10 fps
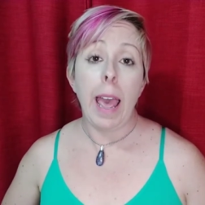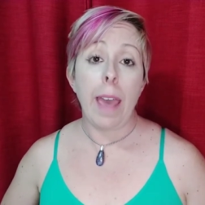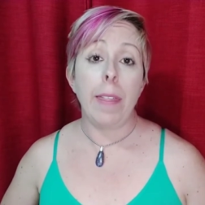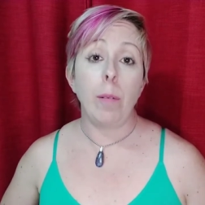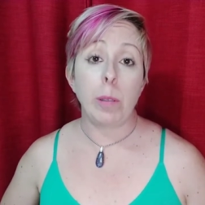
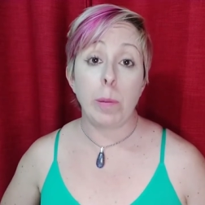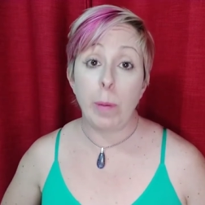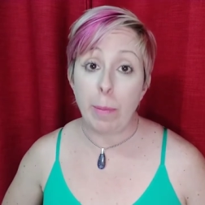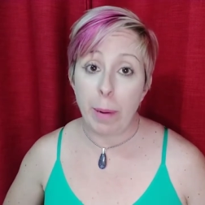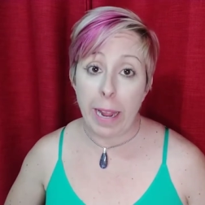and there was this
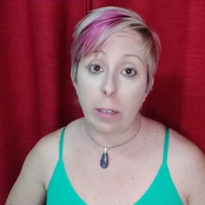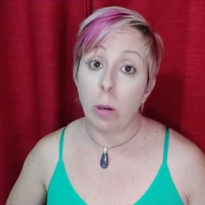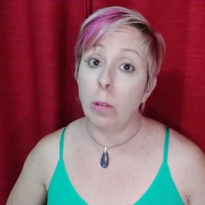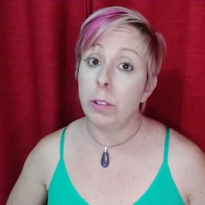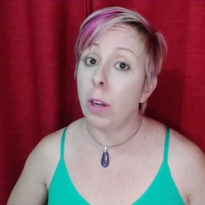one brand
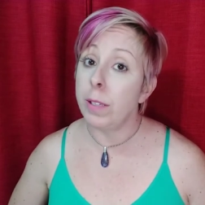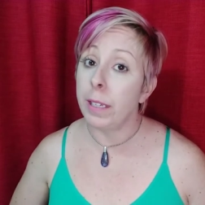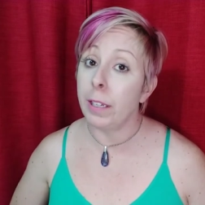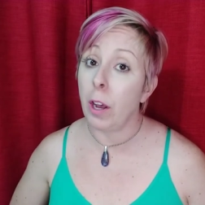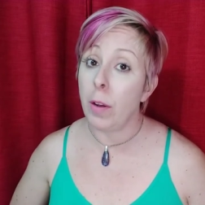called Dose
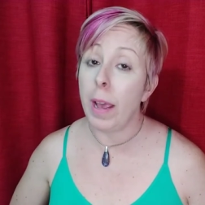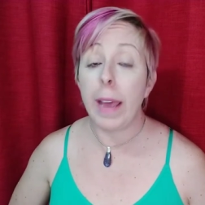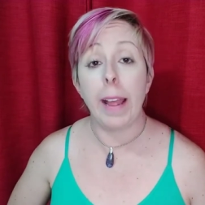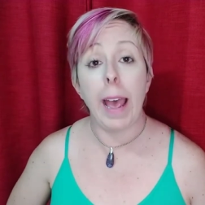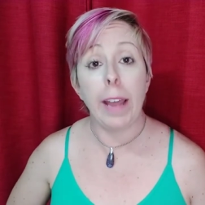& Co.
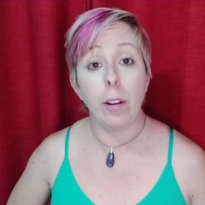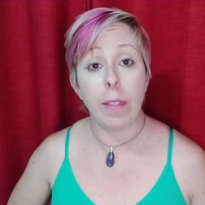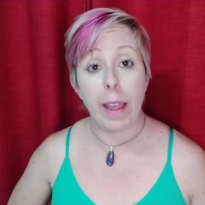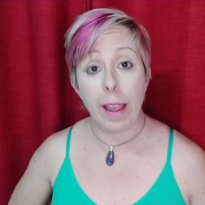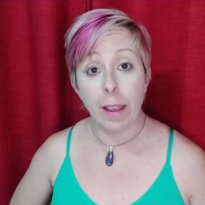and it had
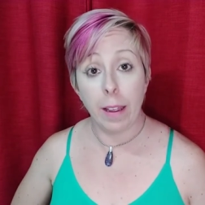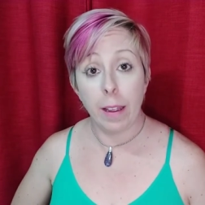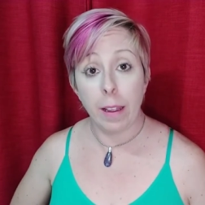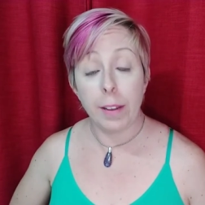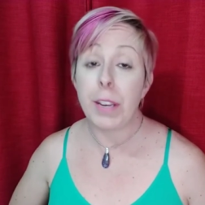on there
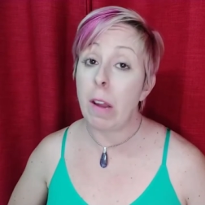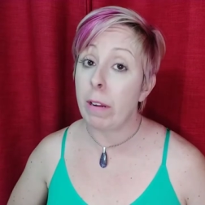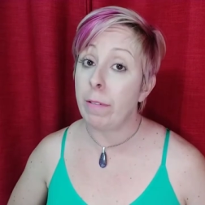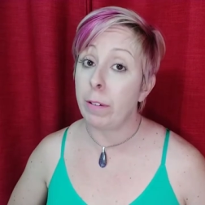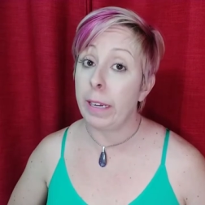dairy
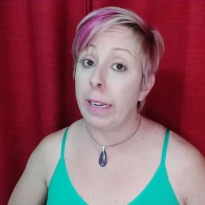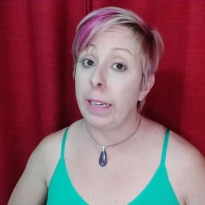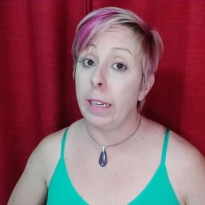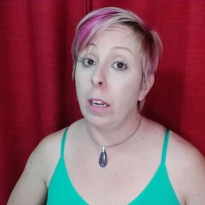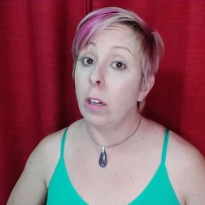
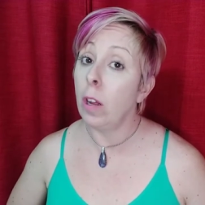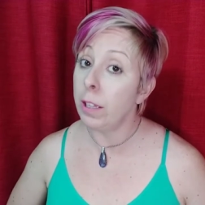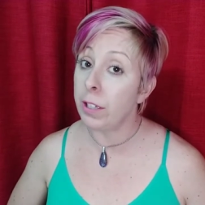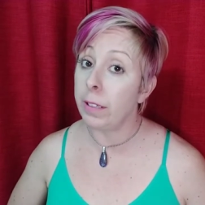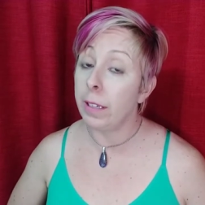free
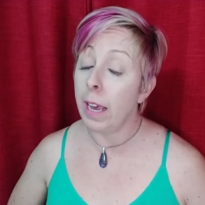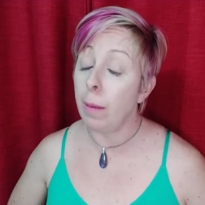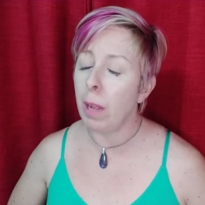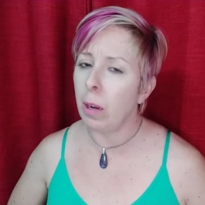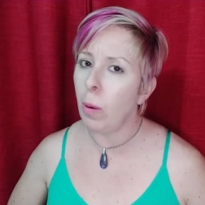collagen. And
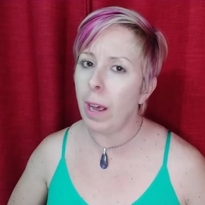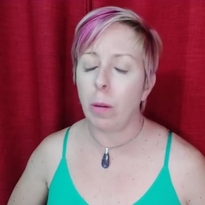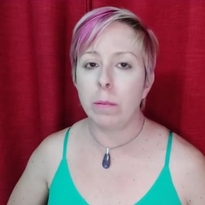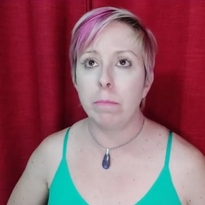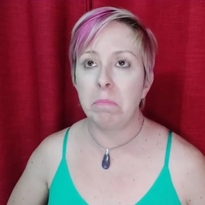I'm like,
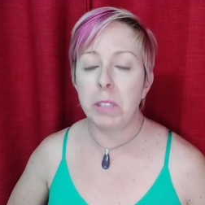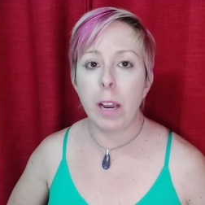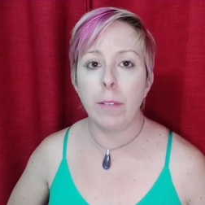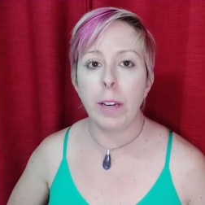wow, dairy